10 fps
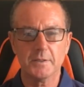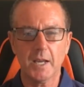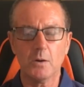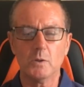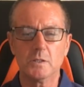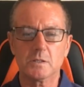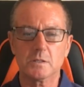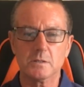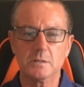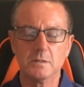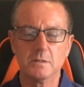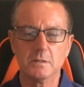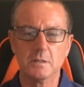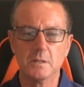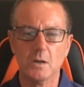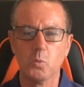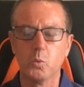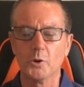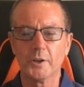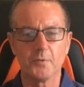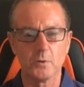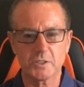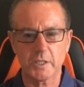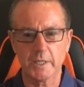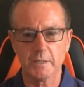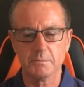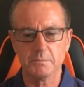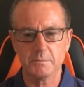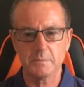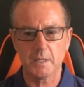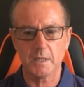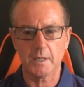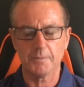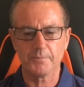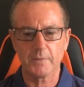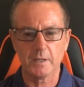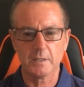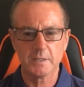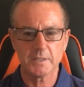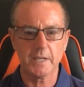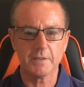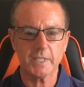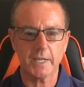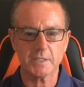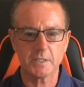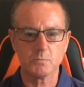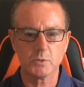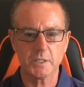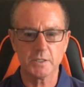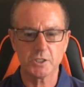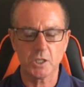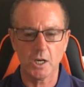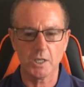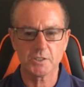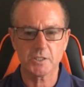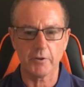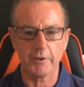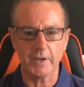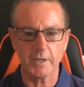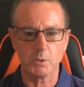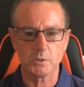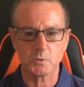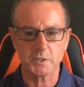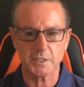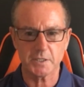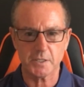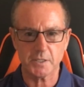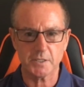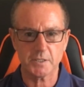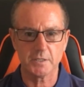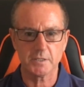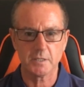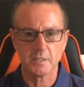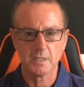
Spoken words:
That was a wonderful team. Dave Sexton was in charge. Terry Venables was his assistant.